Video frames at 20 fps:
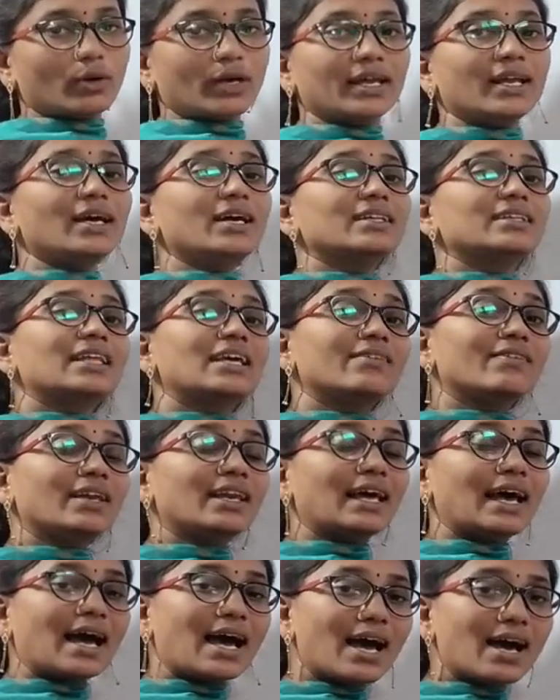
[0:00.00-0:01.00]
Okay, na? They
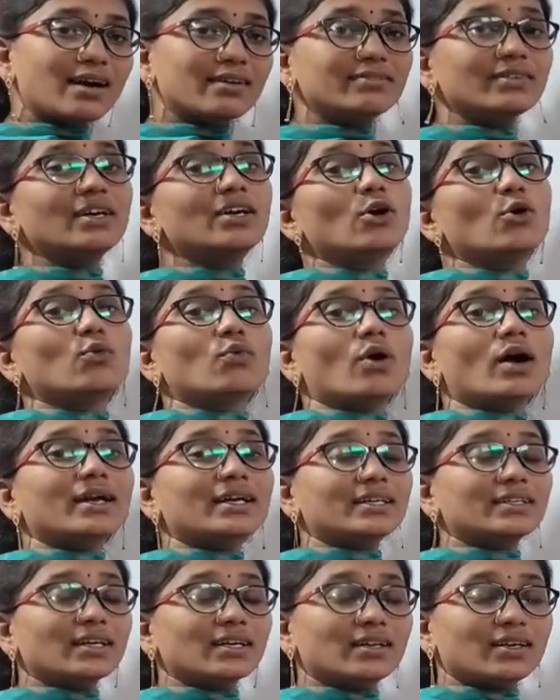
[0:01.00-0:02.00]
will have
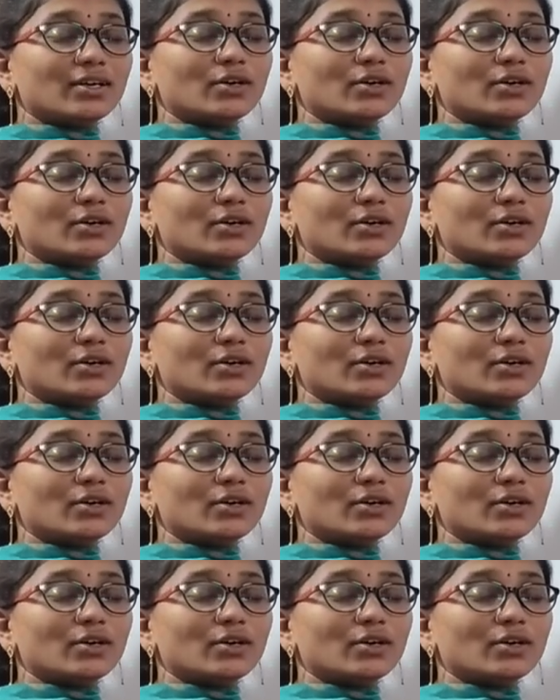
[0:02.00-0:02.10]
what